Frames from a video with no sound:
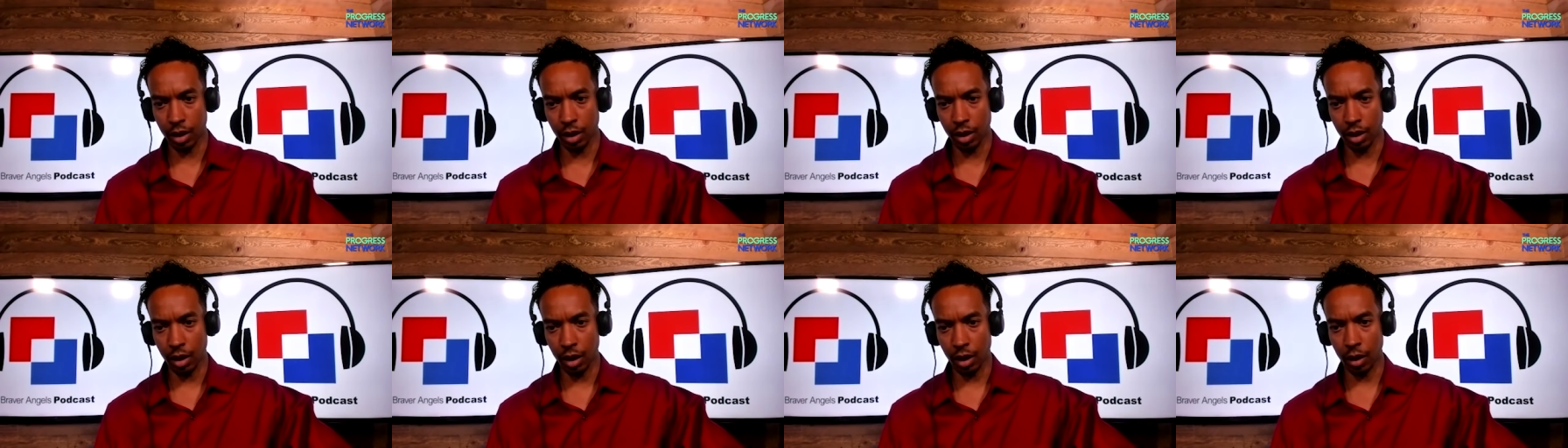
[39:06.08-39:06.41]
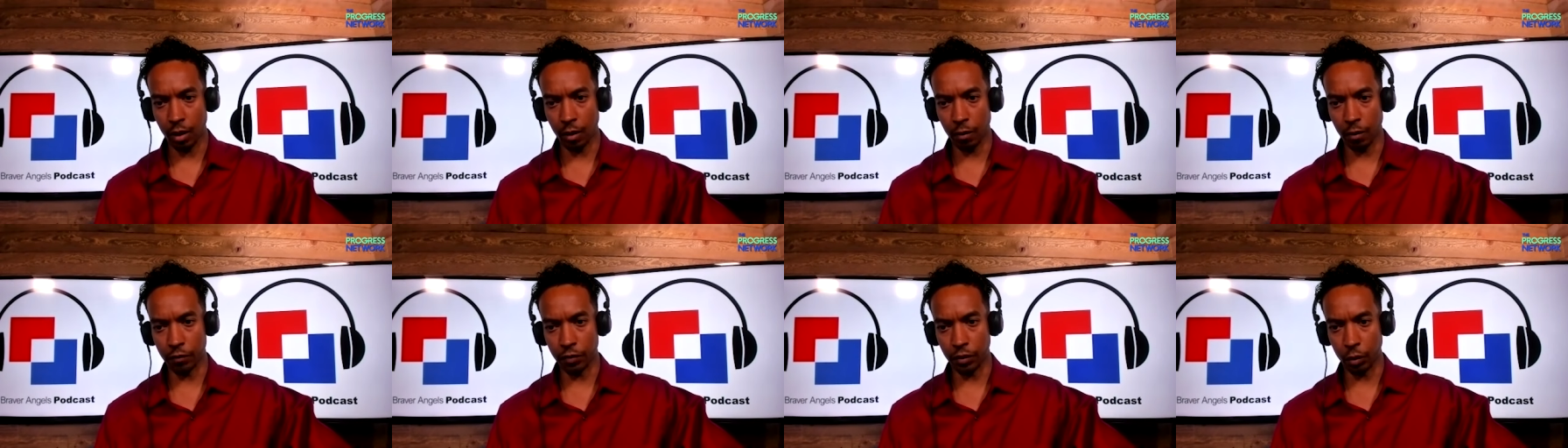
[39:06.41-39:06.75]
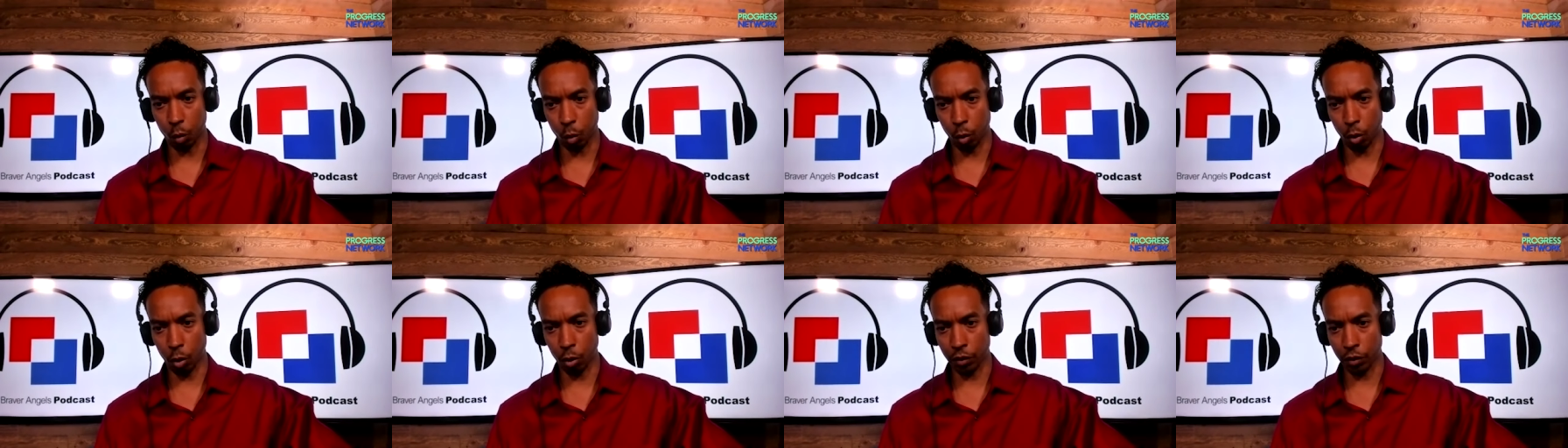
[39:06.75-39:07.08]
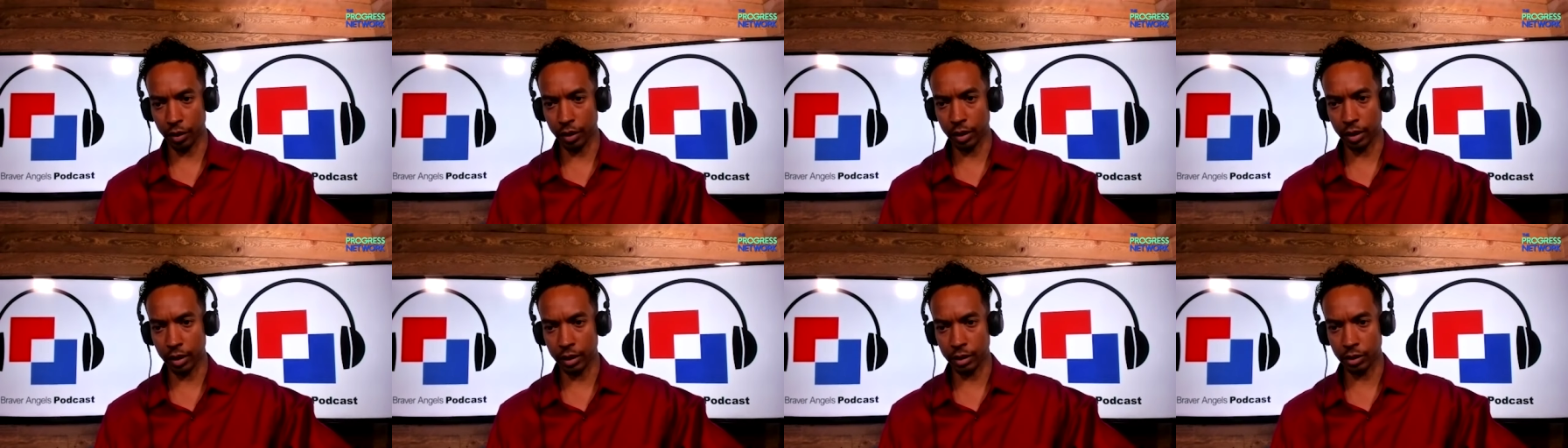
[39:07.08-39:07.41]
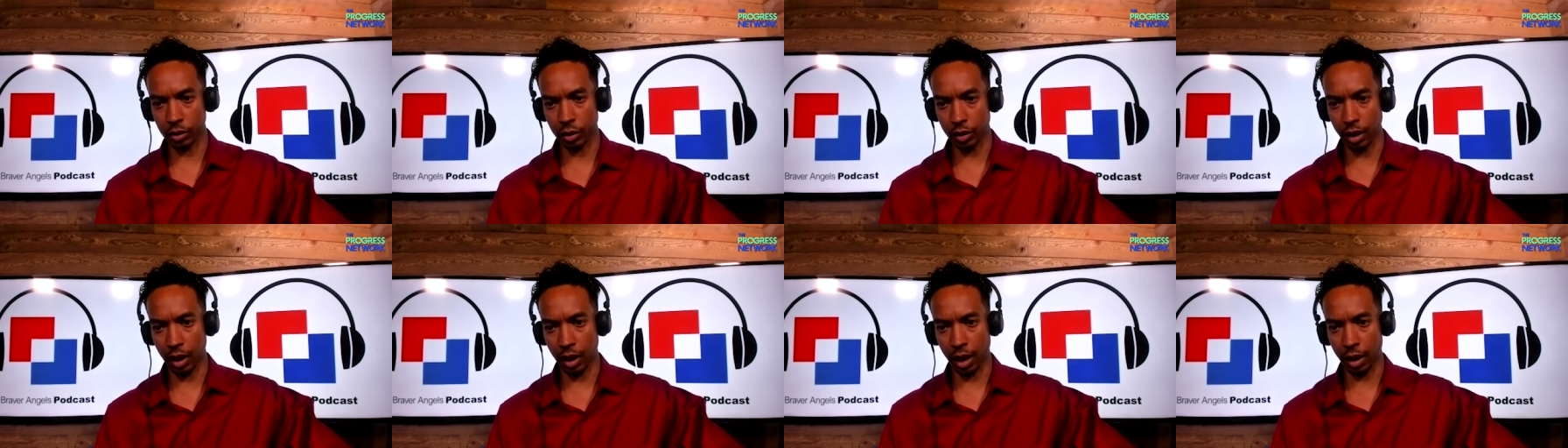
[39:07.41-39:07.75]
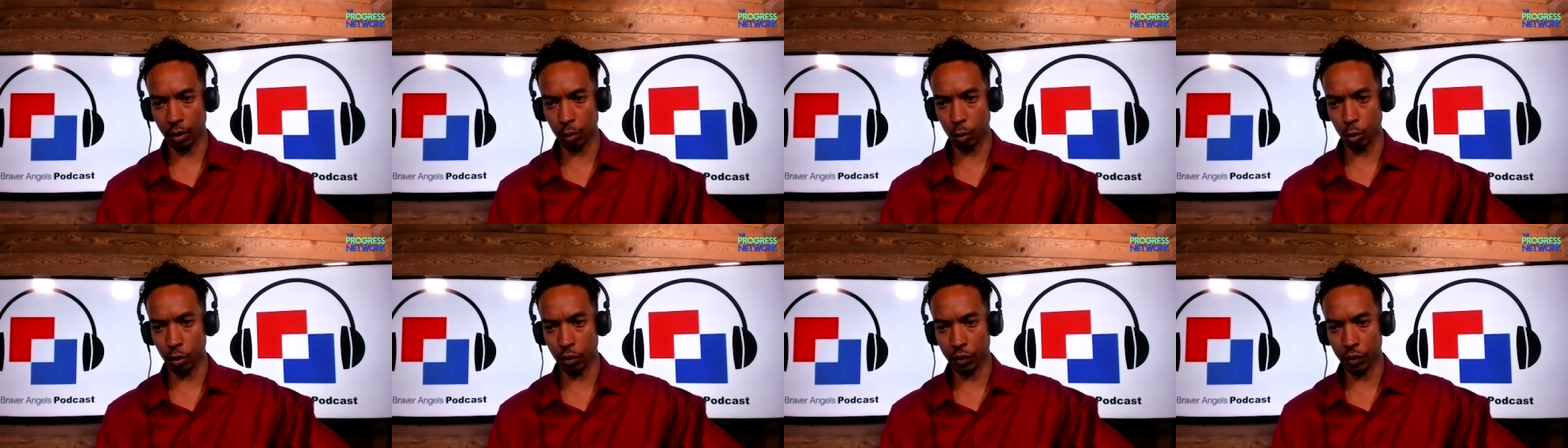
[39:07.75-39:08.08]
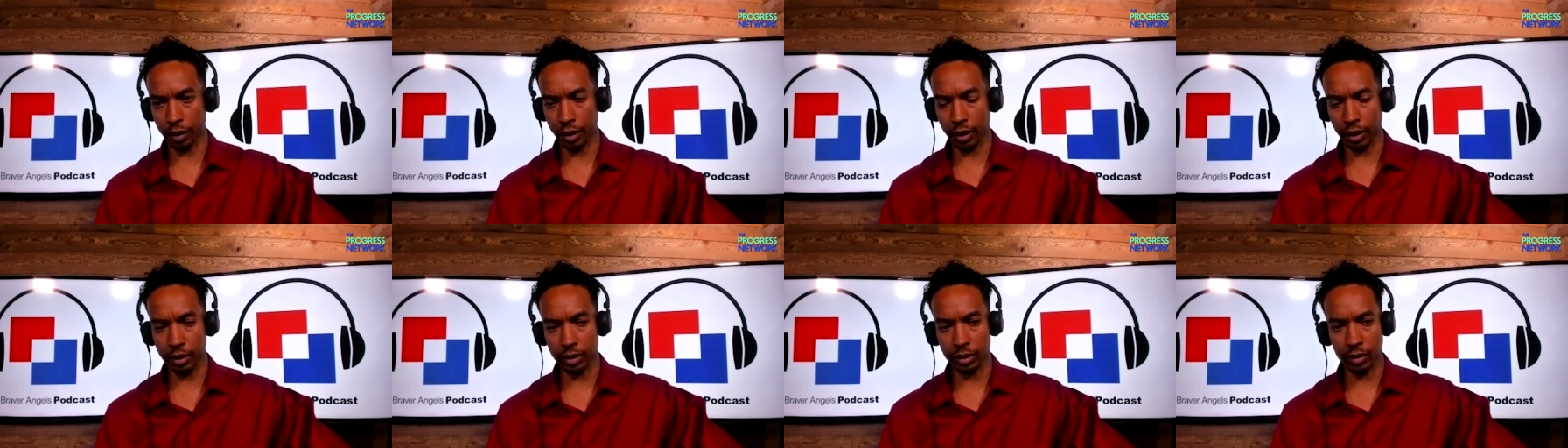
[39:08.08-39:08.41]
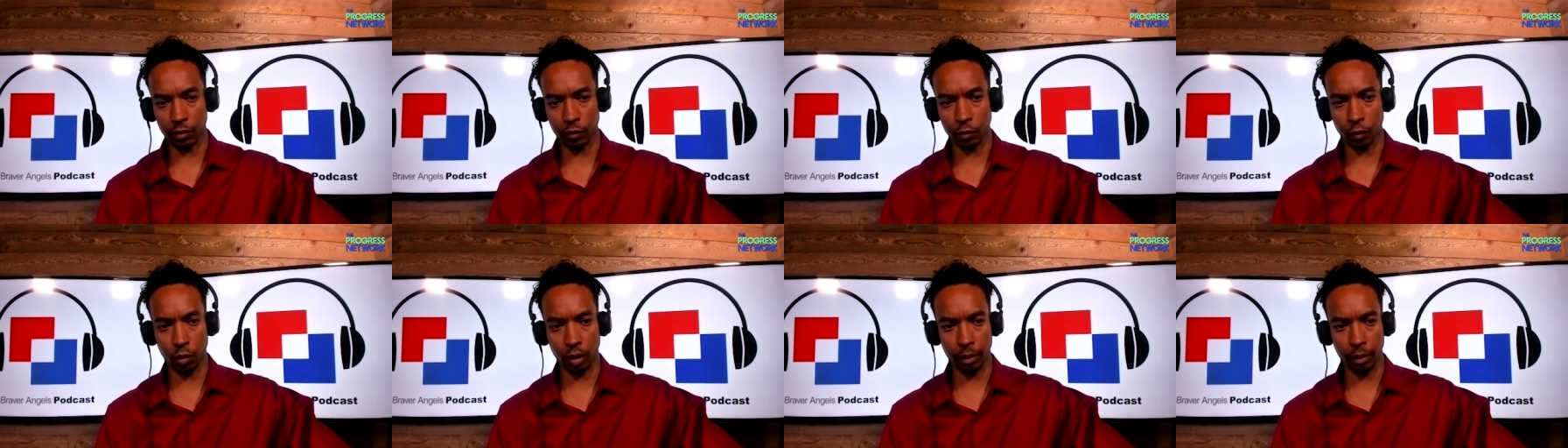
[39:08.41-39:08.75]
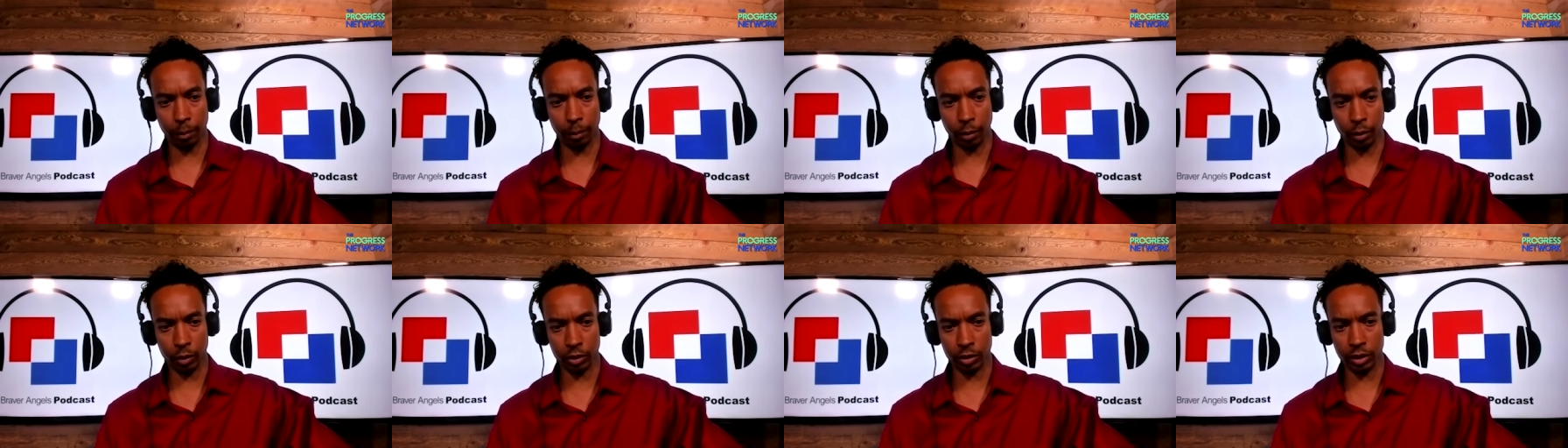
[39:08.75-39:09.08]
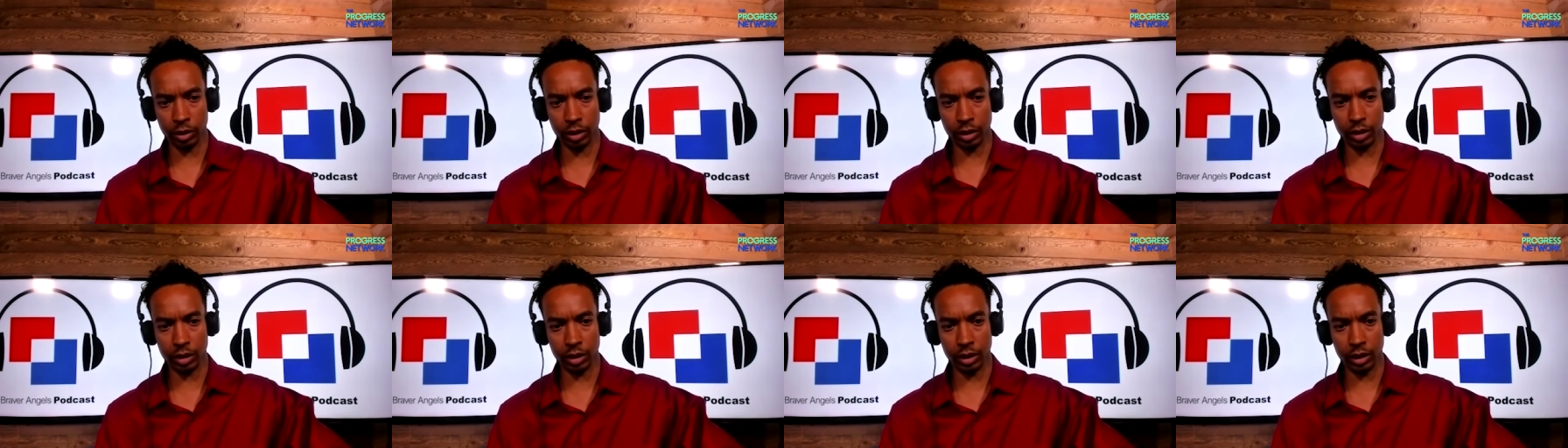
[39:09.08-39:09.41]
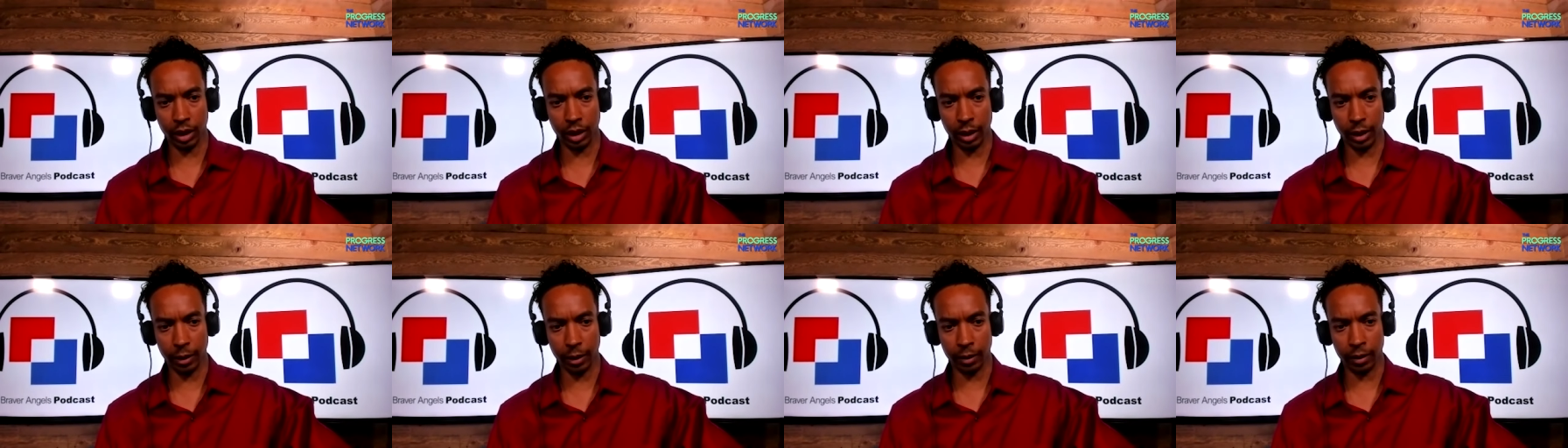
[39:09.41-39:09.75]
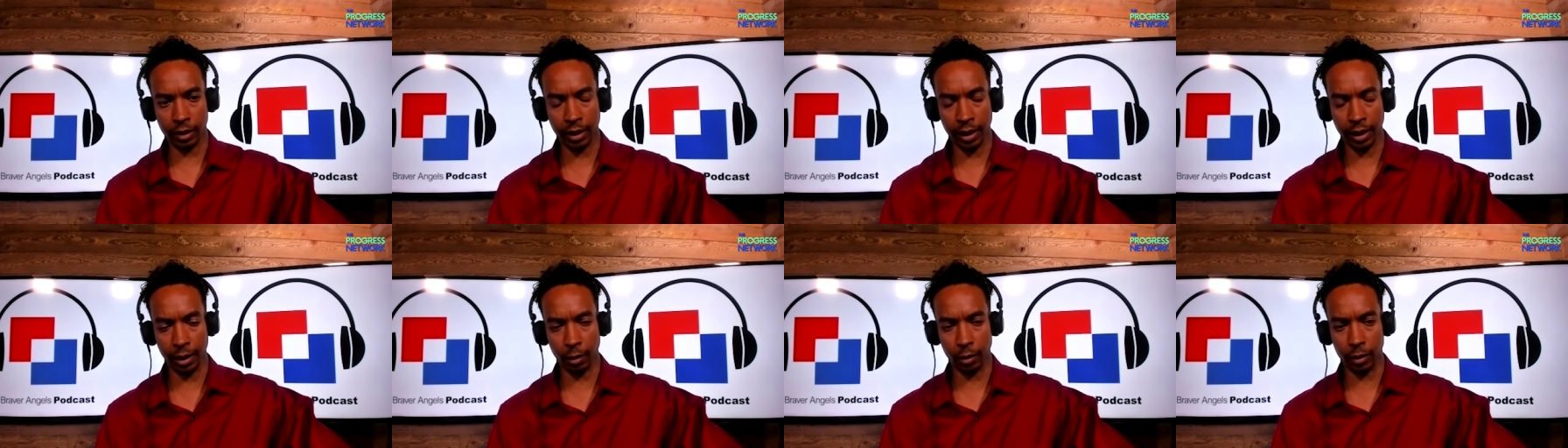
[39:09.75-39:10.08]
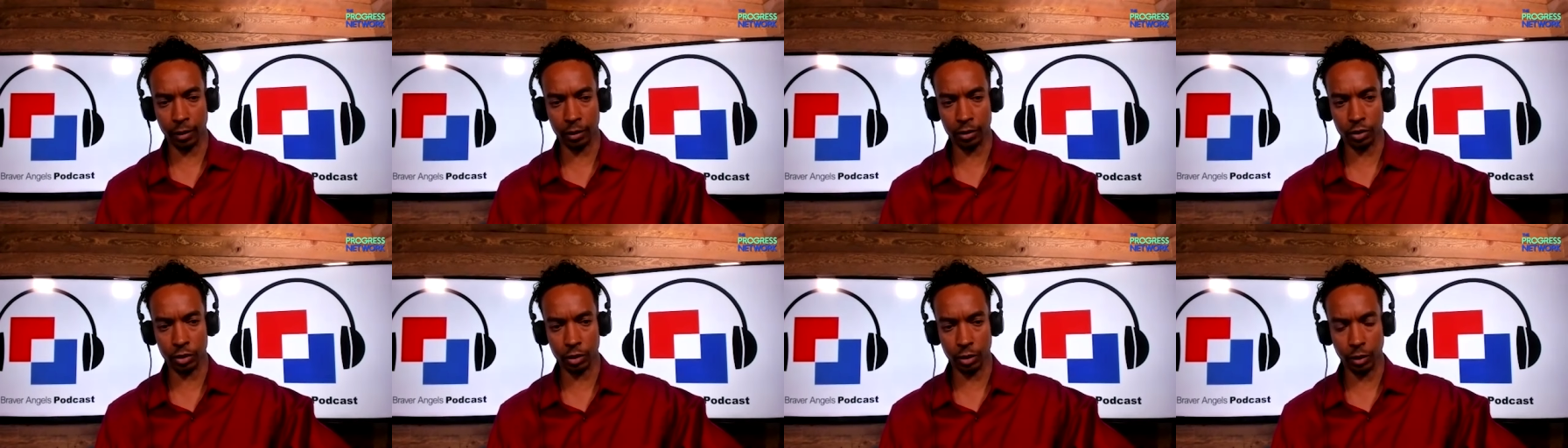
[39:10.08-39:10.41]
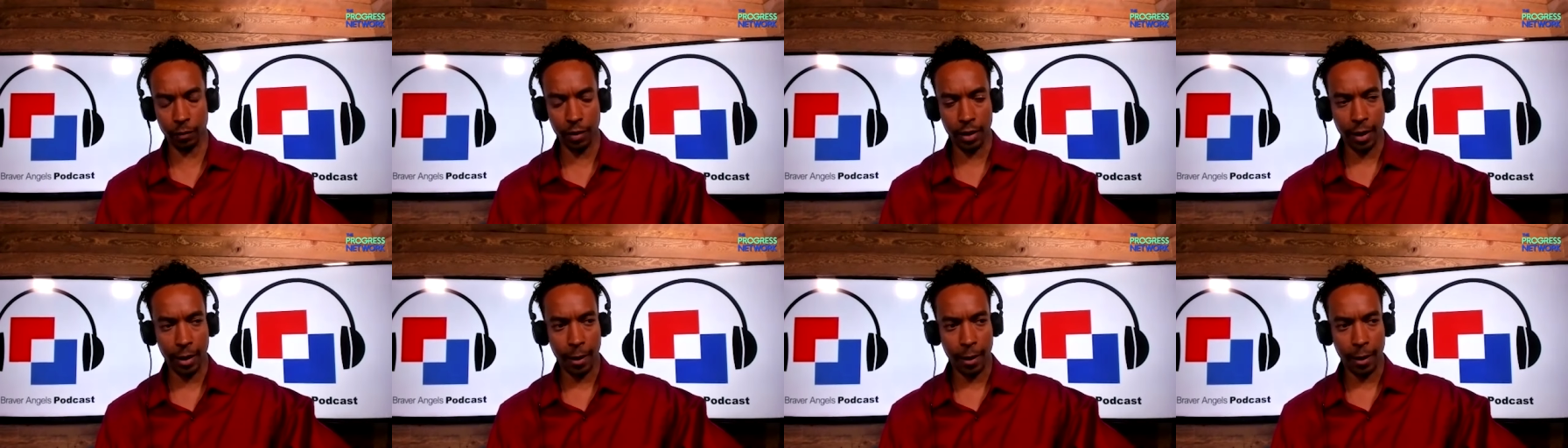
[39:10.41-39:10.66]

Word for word: of the worthiness or non worthiness of one person's uh, character